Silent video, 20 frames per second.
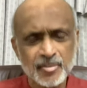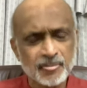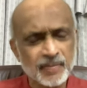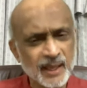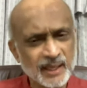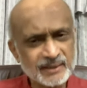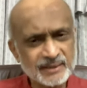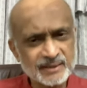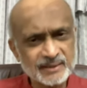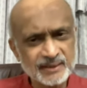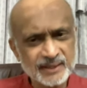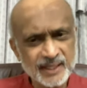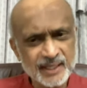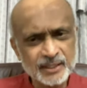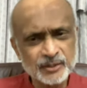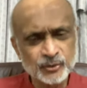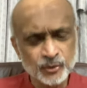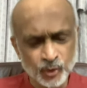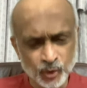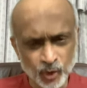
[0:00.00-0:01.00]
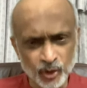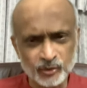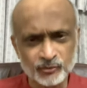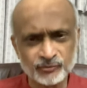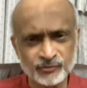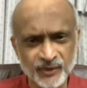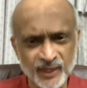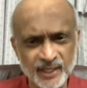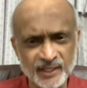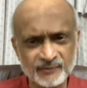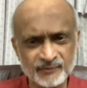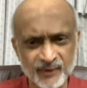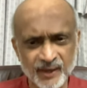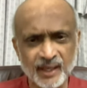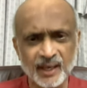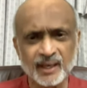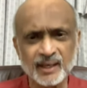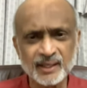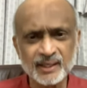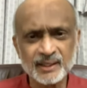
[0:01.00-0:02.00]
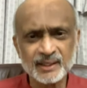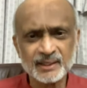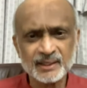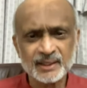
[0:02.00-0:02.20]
that it could very well